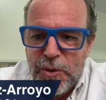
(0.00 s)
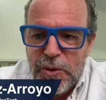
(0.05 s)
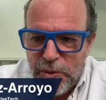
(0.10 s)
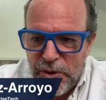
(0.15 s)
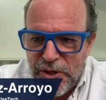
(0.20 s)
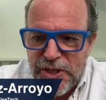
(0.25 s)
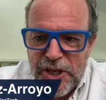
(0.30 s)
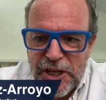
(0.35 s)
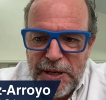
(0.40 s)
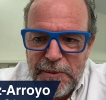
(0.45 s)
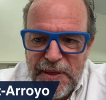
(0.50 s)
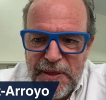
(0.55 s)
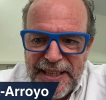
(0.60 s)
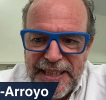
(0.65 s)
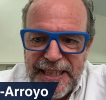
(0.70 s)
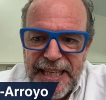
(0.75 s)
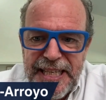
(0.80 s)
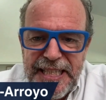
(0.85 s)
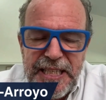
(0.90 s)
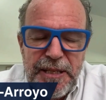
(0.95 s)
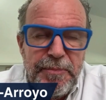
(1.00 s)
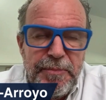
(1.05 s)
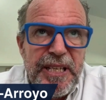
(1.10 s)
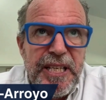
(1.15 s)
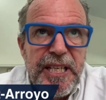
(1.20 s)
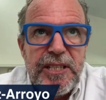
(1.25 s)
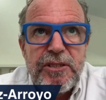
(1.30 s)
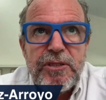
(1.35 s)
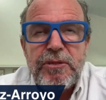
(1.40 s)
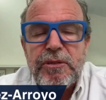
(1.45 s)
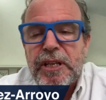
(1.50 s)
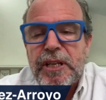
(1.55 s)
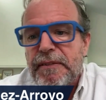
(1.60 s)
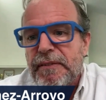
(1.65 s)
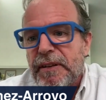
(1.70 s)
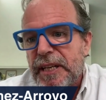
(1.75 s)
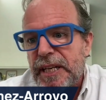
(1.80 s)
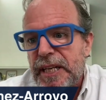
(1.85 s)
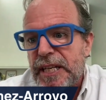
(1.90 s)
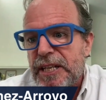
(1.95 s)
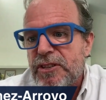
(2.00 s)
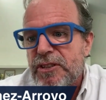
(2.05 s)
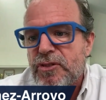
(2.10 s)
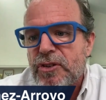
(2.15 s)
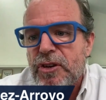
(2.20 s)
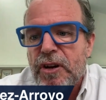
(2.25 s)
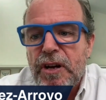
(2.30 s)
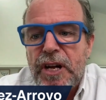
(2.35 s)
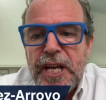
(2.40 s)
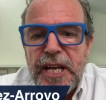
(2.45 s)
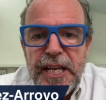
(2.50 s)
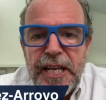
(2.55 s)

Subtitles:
We'll talk about that later, but just to give a little intro,